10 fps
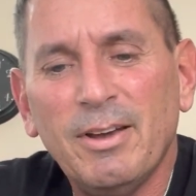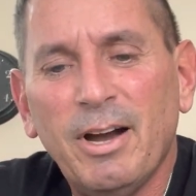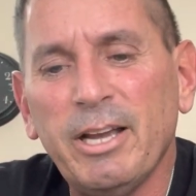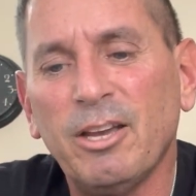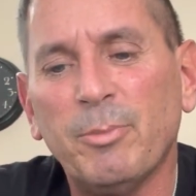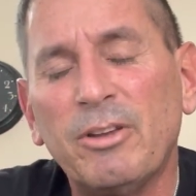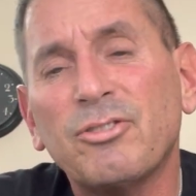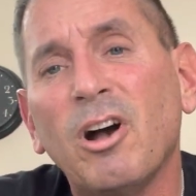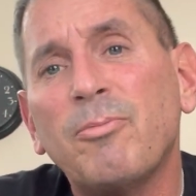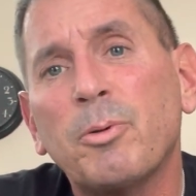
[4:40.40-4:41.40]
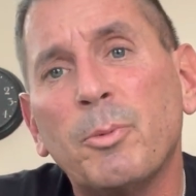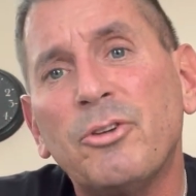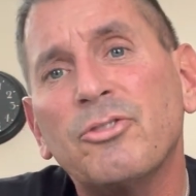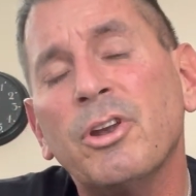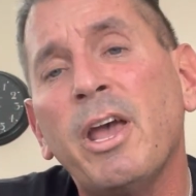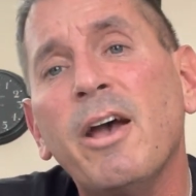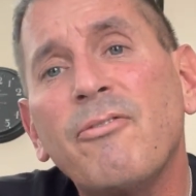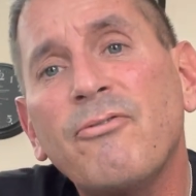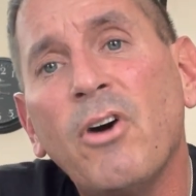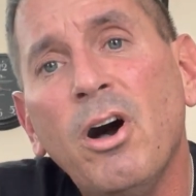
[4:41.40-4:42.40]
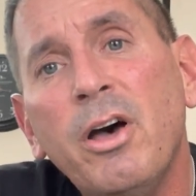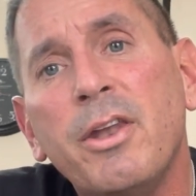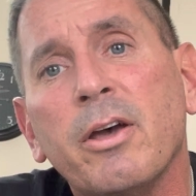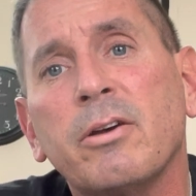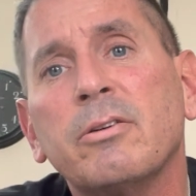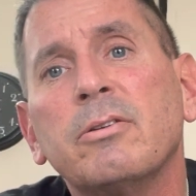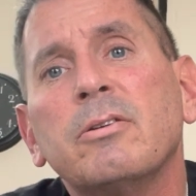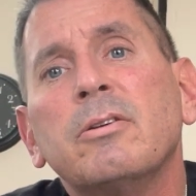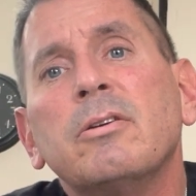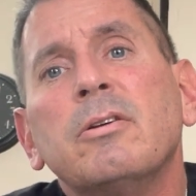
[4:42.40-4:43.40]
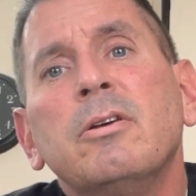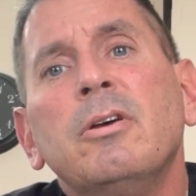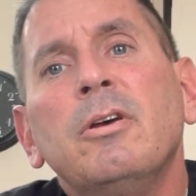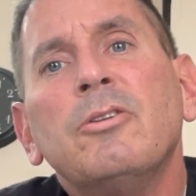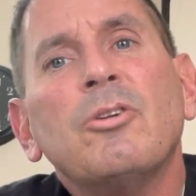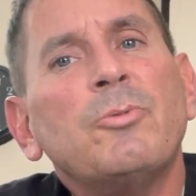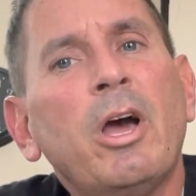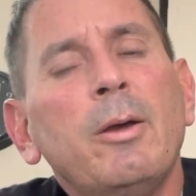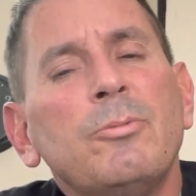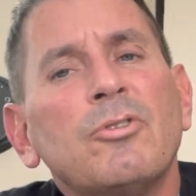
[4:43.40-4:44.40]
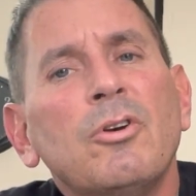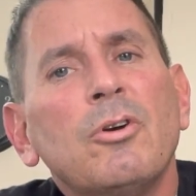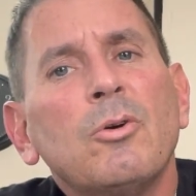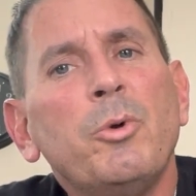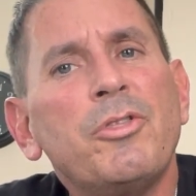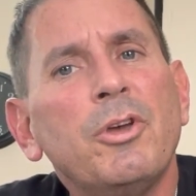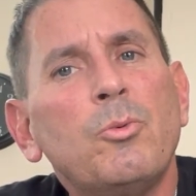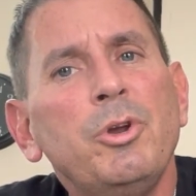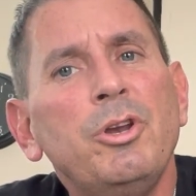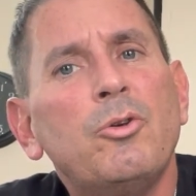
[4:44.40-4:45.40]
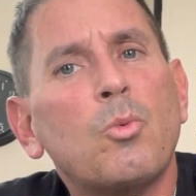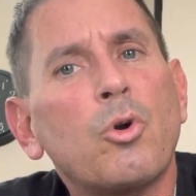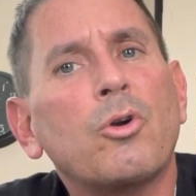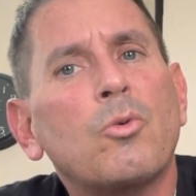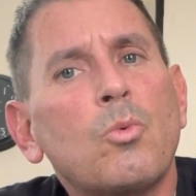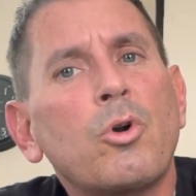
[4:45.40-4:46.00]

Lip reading: I give myself permission to have fun. Sometimes we think we need to work,